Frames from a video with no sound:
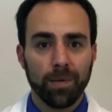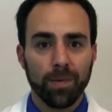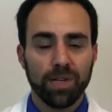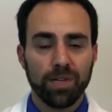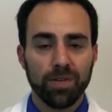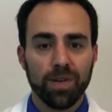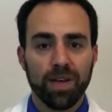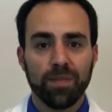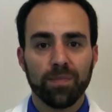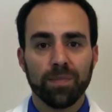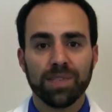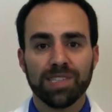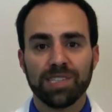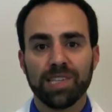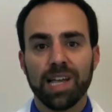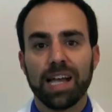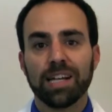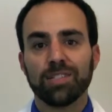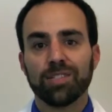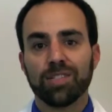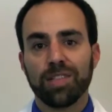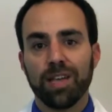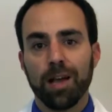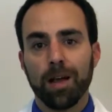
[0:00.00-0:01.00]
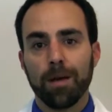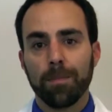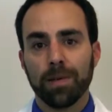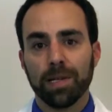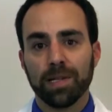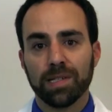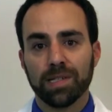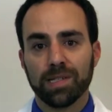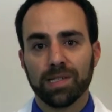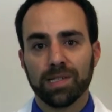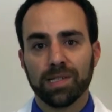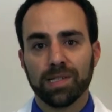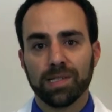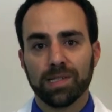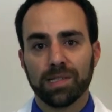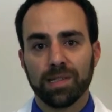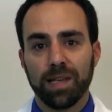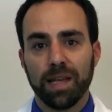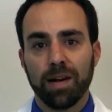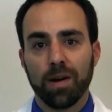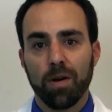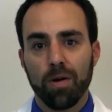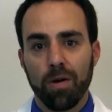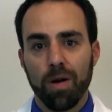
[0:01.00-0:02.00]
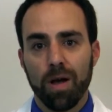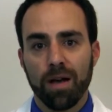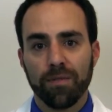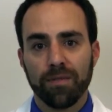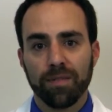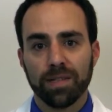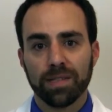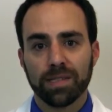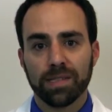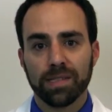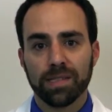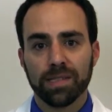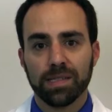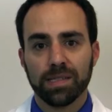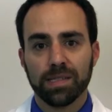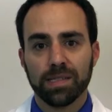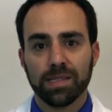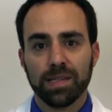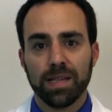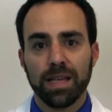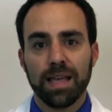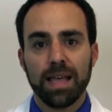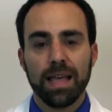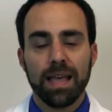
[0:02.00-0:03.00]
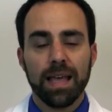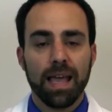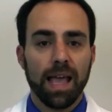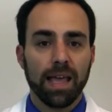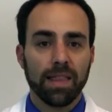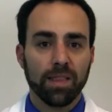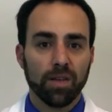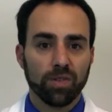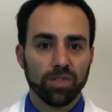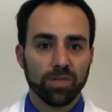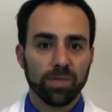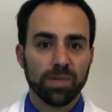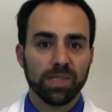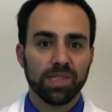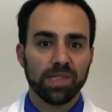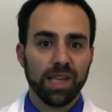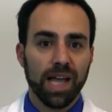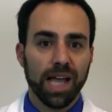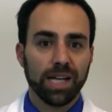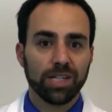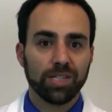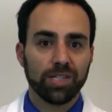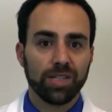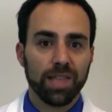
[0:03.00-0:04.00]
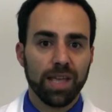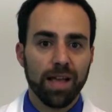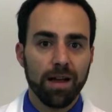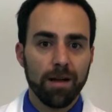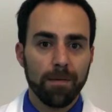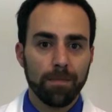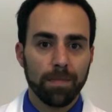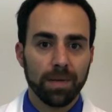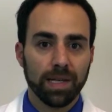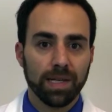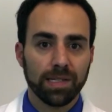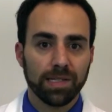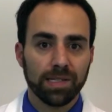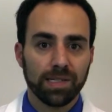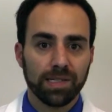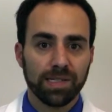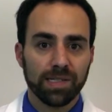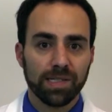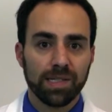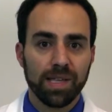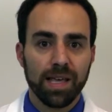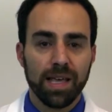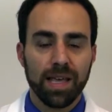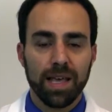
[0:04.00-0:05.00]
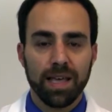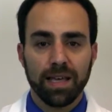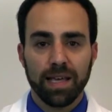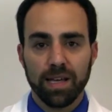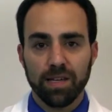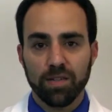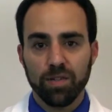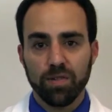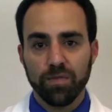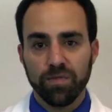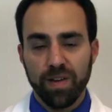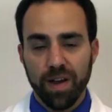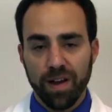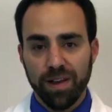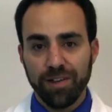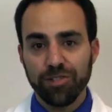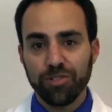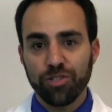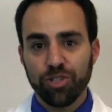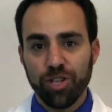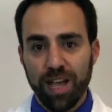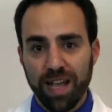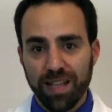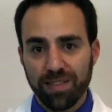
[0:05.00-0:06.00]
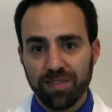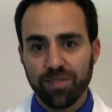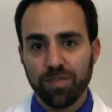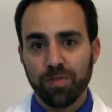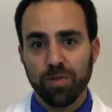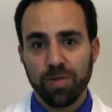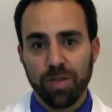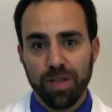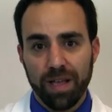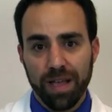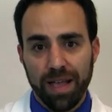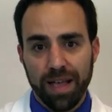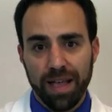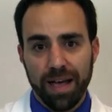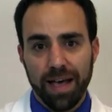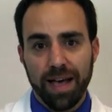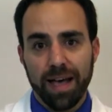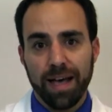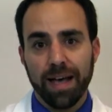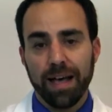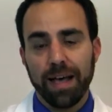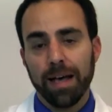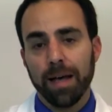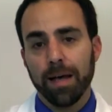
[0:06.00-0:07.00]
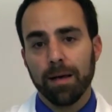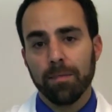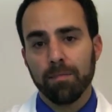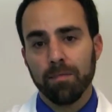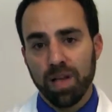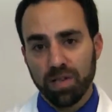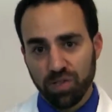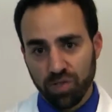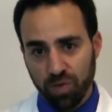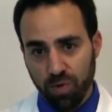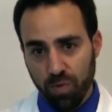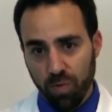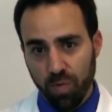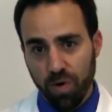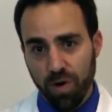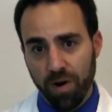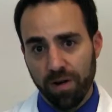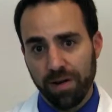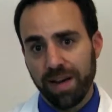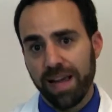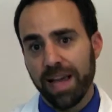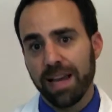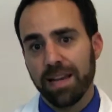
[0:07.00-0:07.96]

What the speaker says: We do have massage therapists in our offices, and those massage therapists can do very gentle muscle work.